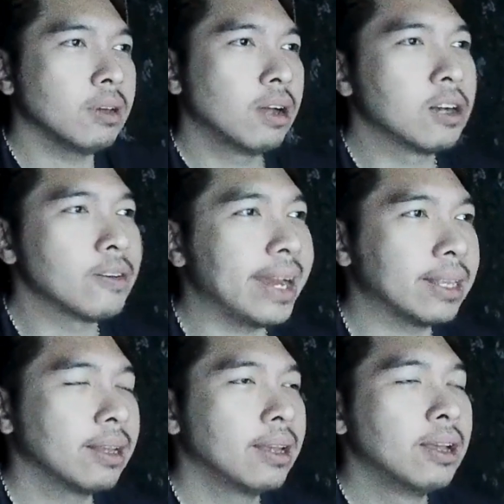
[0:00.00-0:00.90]
All right.
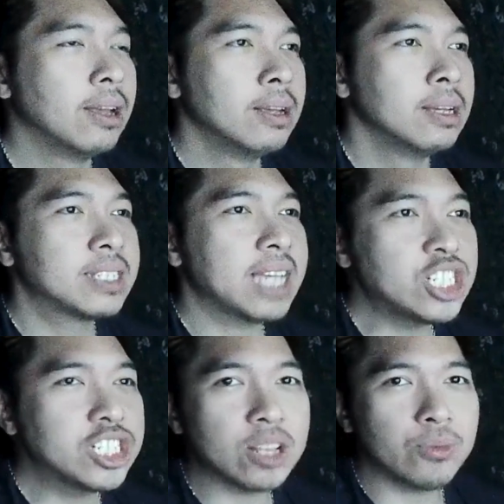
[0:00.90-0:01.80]

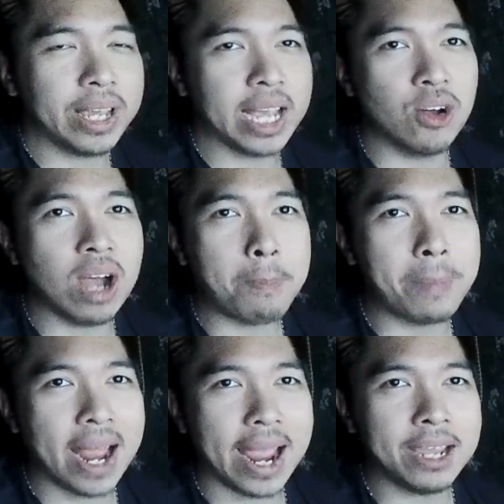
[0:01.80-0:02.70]
Such that we can now
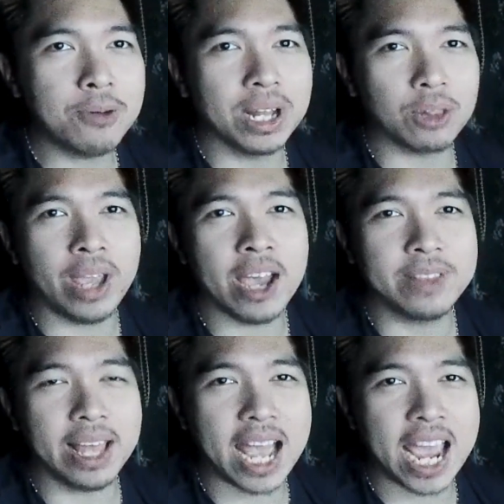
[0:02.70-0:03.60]
apply what we have
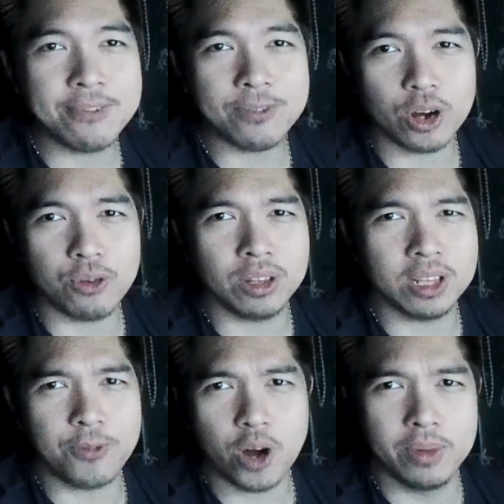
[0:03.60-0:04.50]
derived or
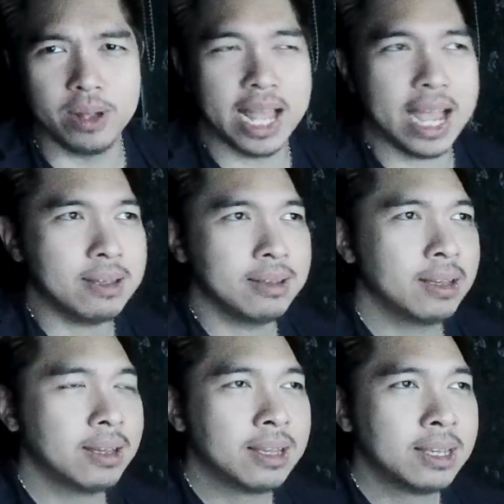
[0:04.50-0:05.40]
the formula.
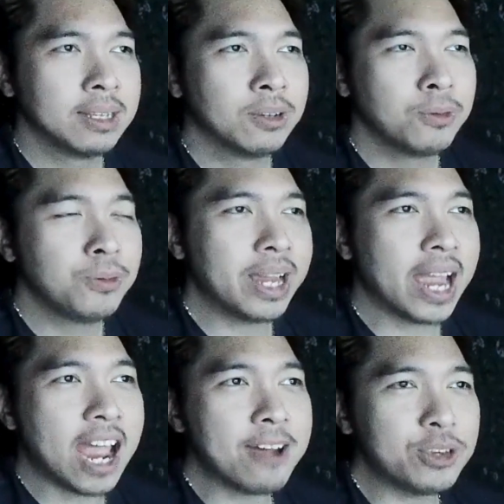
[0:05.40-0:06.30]
We
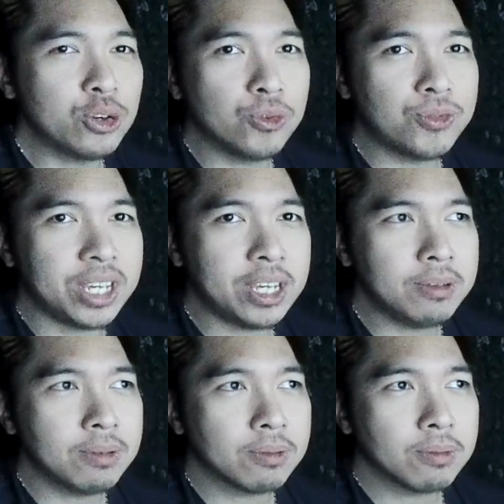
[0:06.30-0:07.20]
have uv
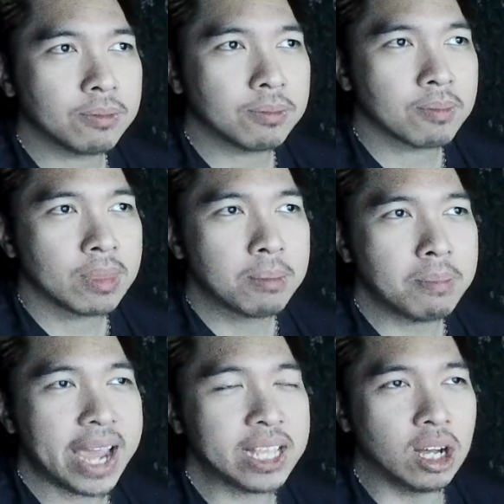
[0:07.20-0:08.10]

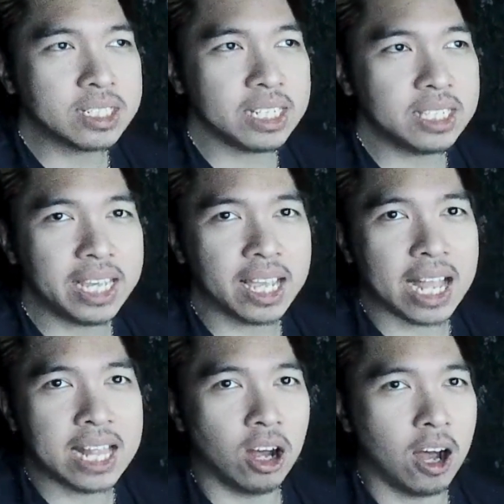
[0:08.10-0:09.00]
minus
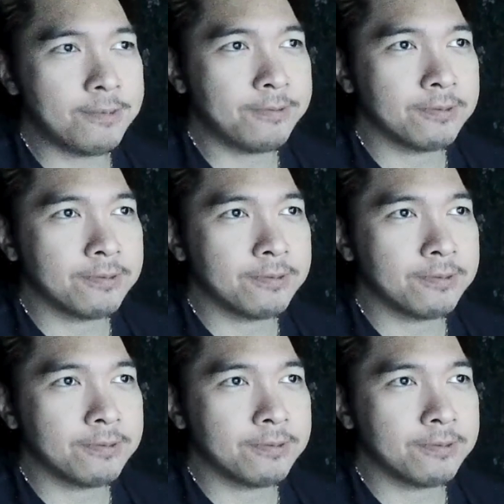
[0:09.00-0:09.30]
integral of